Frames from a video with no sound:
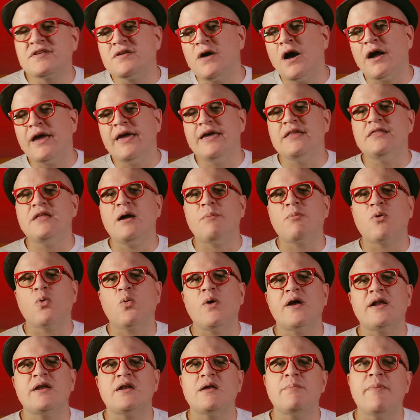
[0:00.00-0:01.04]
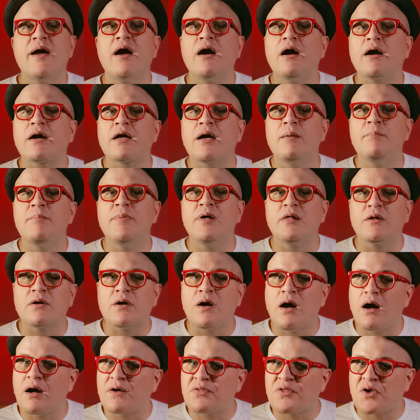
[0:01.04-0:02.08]
the song hit number one in America,
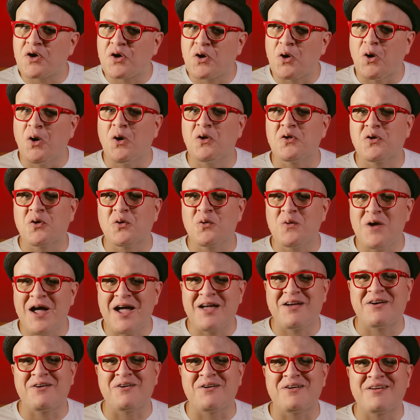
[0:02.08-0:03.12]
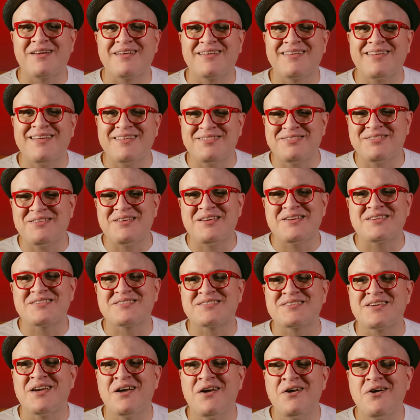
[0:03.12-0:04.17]
Miller hung the gold record, get
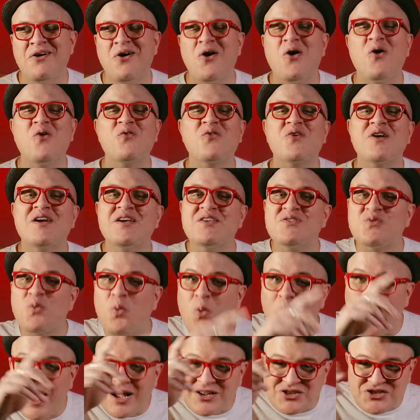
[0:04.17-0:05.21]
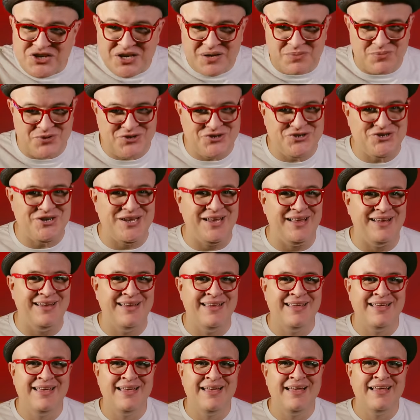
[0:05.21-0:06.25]
this, over his washing machine.
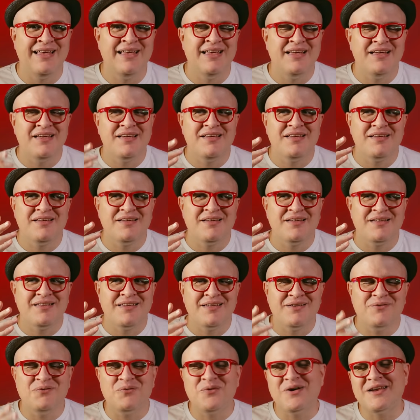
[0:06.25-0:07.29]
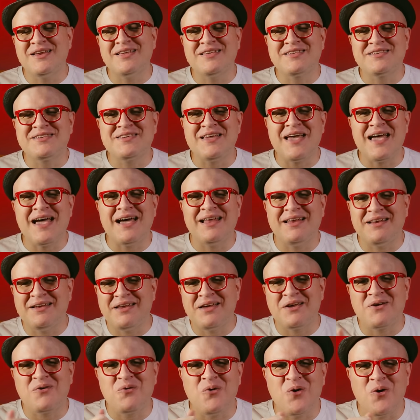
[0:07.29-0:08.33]
What he said, and
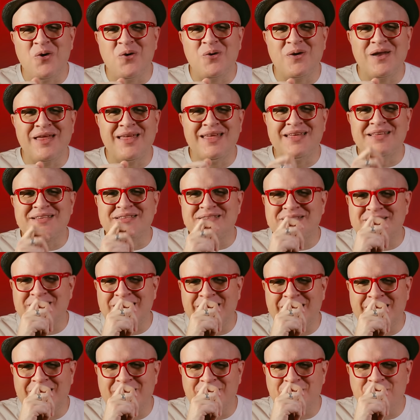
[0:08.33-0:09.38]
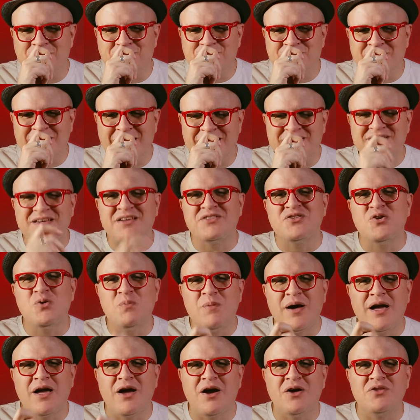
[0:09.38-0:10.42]
I quote, is, uh, As I do
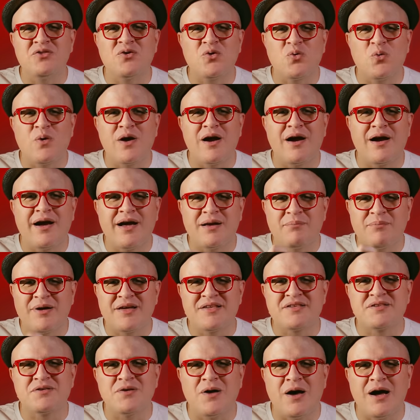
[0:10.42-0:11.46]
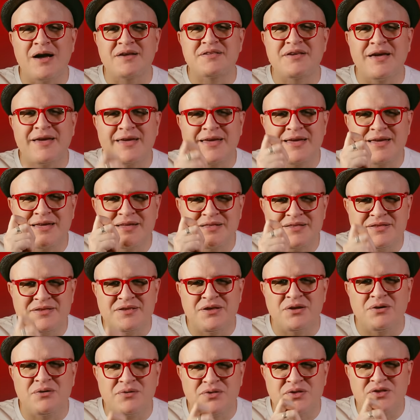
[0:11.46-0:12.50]
my underwear and my socks, I can
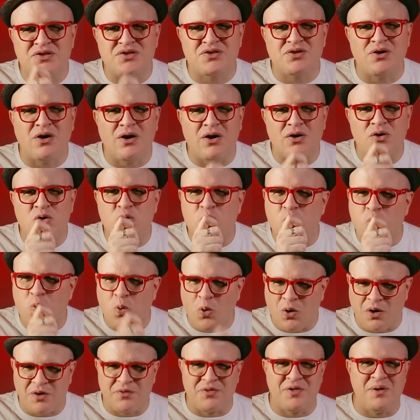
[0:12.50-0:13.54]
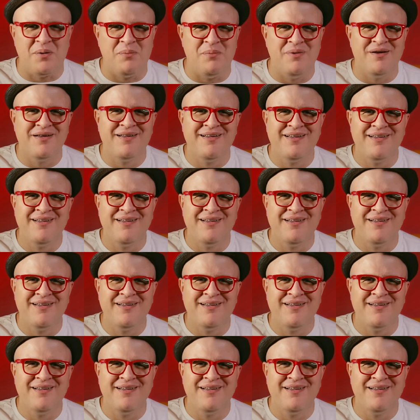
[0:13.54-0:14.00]
consider the star who wore them.